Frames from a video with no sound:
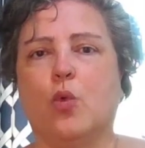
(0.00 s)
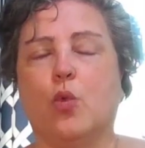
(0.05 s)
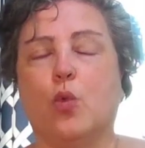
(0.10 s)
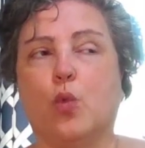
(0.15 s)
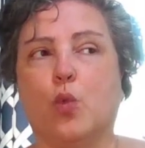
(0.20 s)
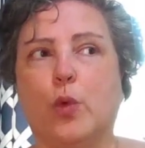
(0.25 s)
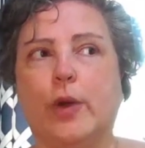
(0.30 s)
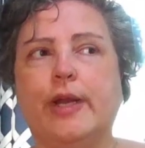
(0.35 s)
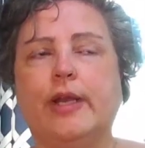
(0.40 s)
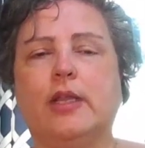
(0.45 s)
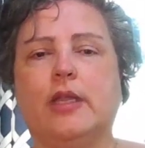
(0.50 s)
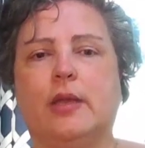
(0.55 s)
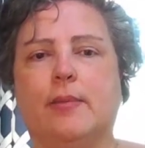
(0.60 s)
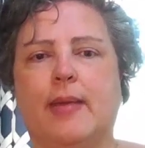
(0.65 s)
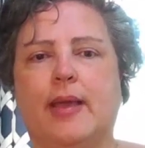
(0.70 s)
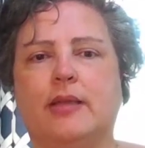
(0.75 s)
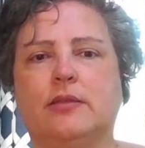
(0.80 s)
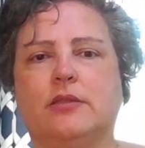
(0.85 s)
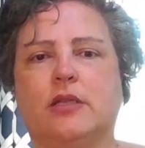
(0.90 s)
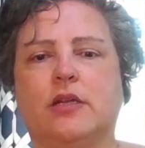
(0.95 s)
really
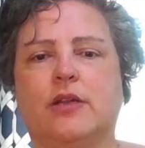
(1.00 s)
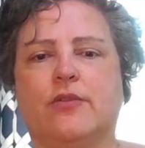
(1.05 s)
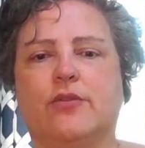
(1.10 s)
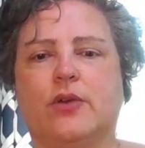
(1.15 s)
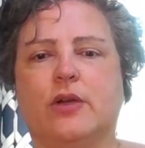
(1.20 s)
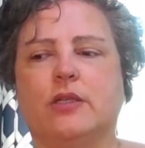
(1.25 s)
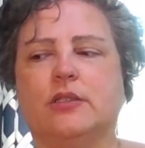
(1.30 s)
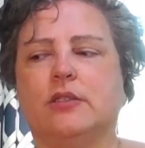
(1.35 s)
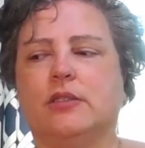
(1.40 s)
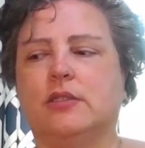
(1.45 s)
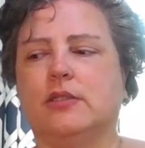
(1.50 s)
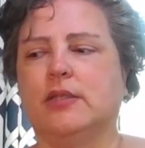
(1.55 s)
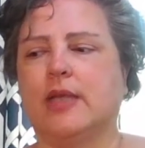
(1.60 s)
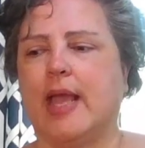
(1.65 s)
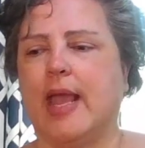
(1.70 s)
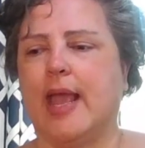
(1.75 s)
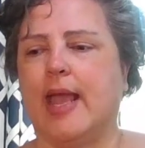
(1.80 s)
makes a difference.